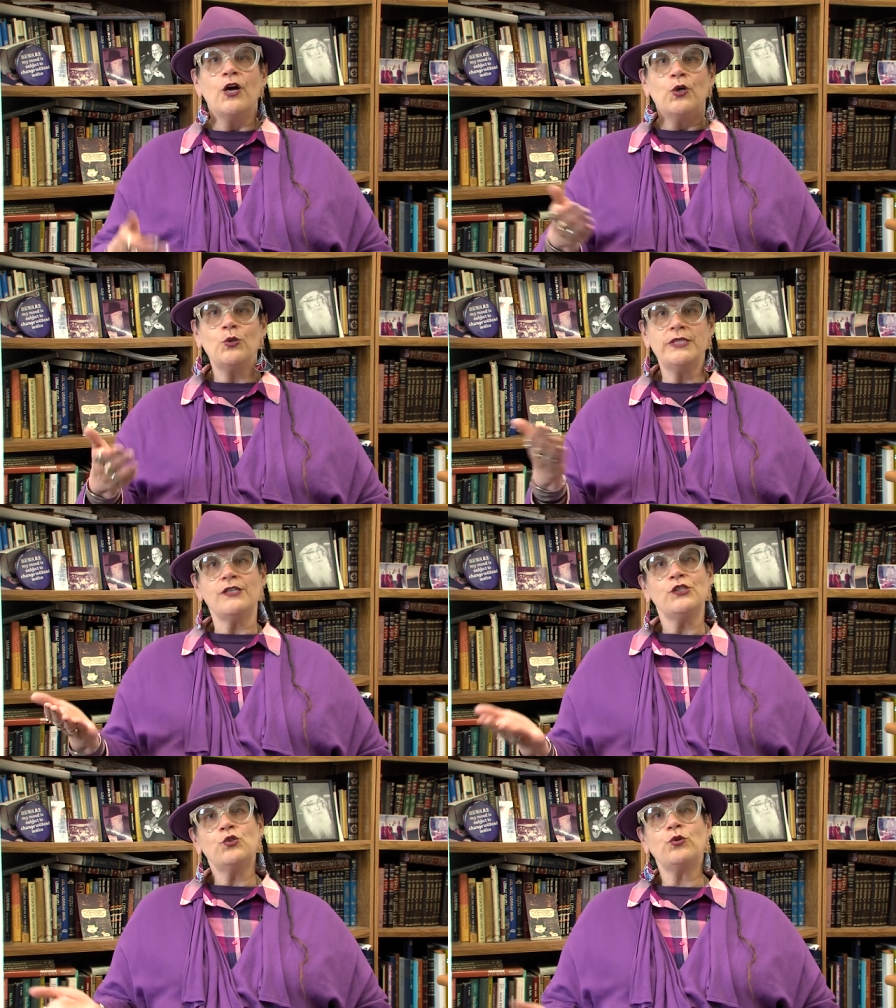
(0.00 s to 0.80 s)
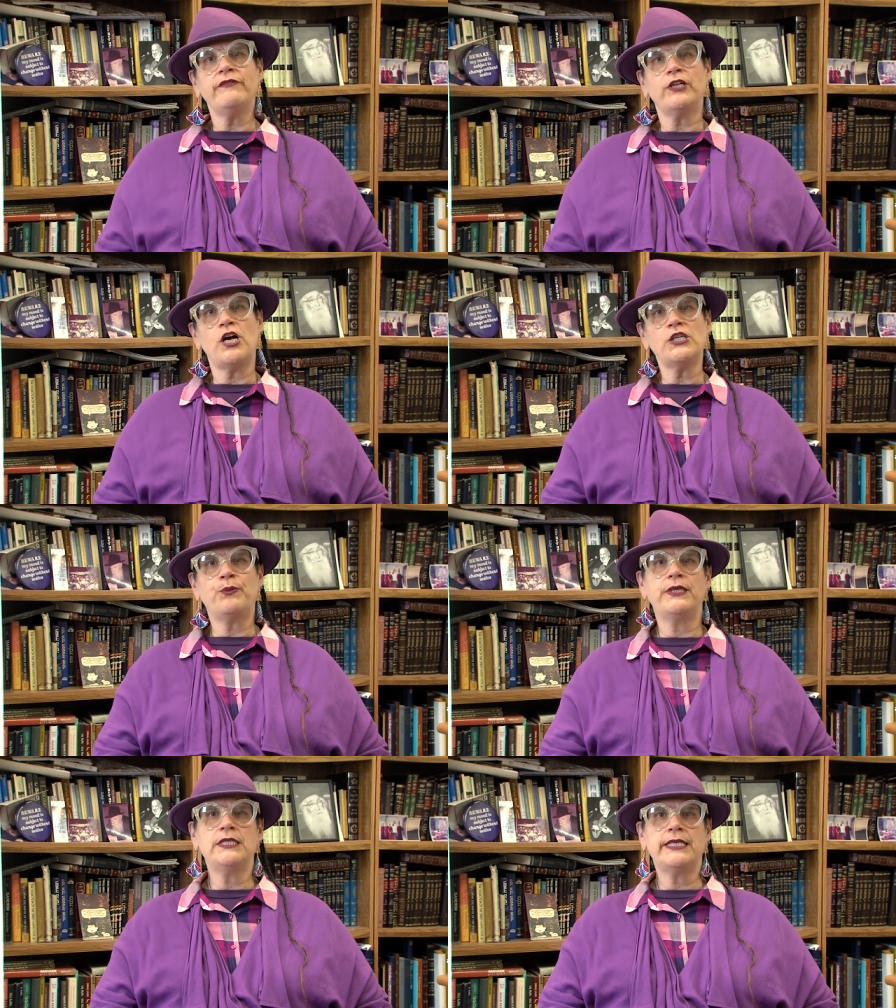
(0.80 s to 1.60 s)
who tells the story of the lost
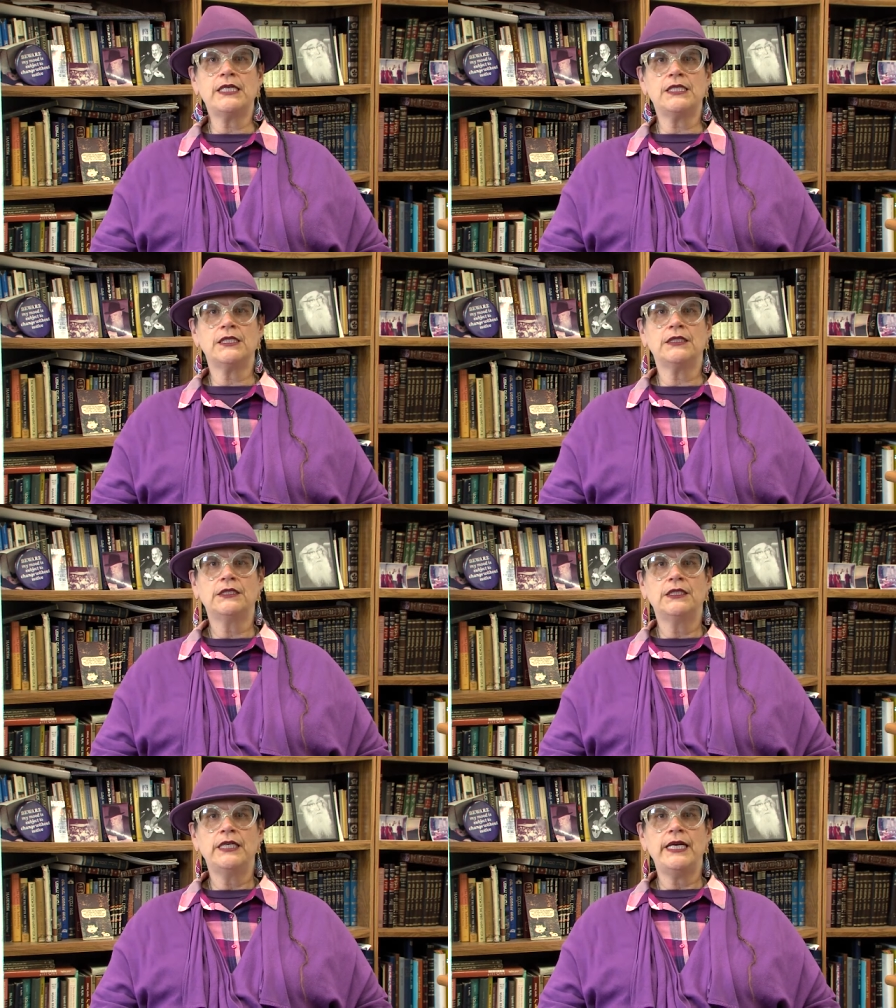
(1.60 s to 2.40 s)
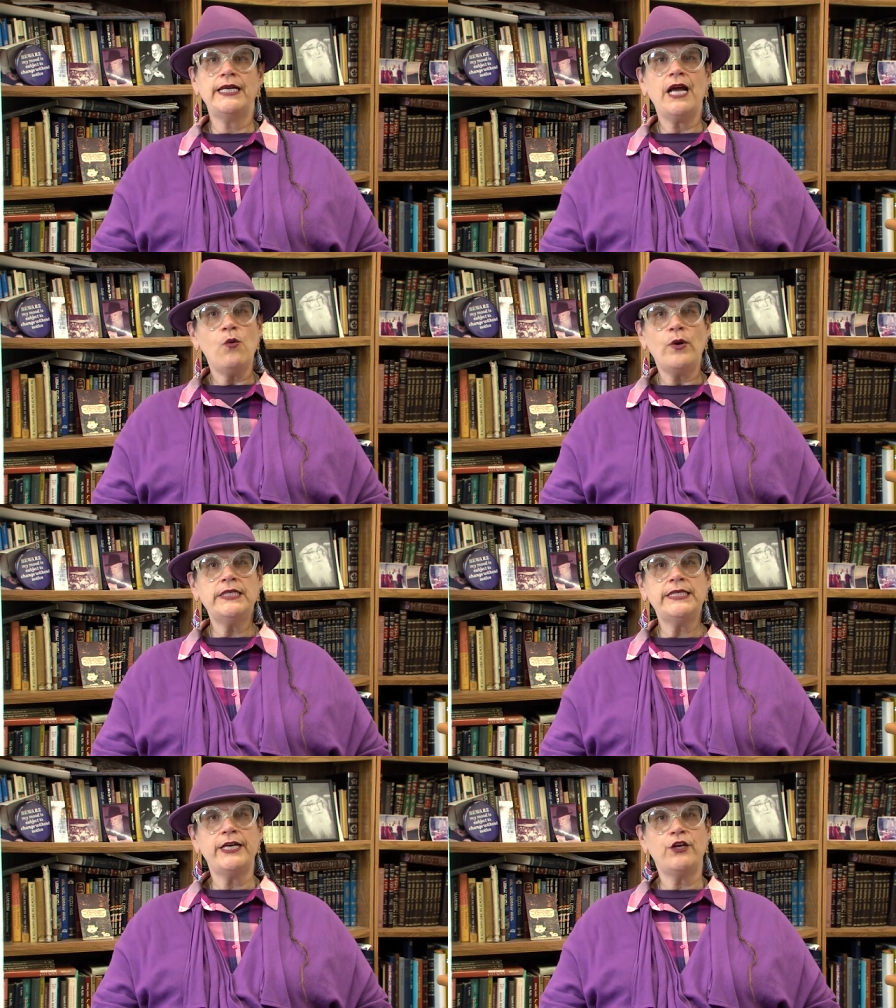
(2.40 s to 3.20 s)
princess and how one
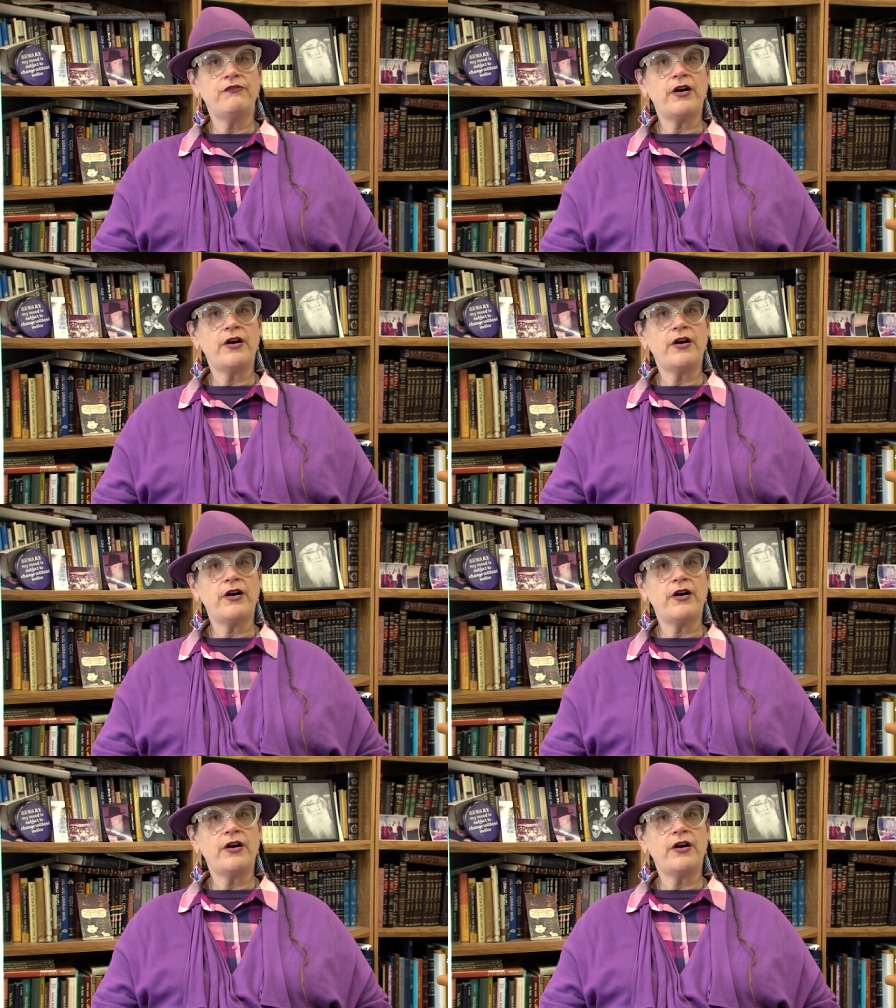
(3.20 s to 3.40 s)
day her